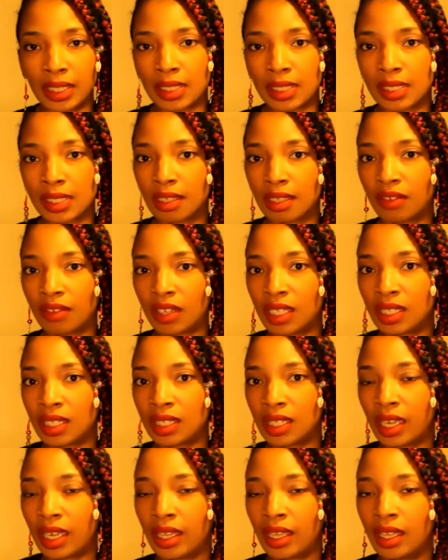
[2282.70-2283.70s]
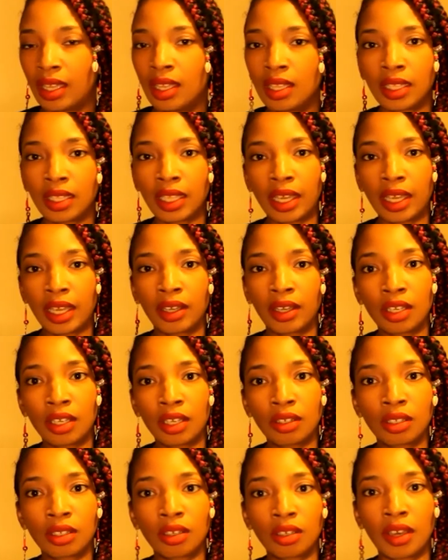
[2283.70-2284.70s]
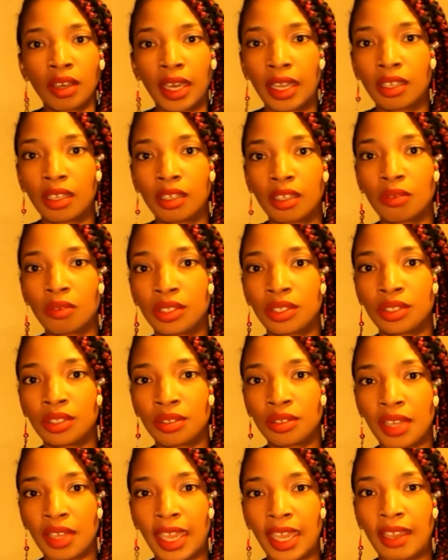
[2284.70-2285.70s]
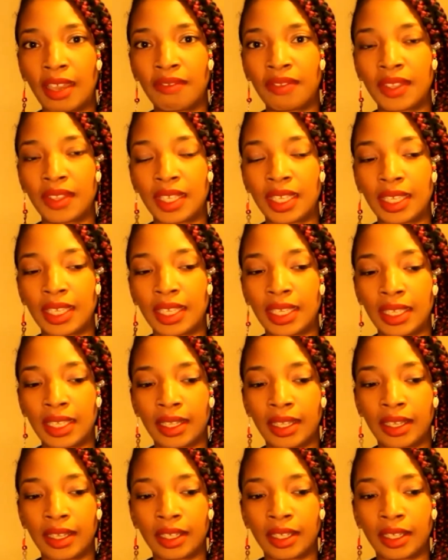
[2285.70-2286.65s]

stuff like that. Now here in Ohio, we do have the,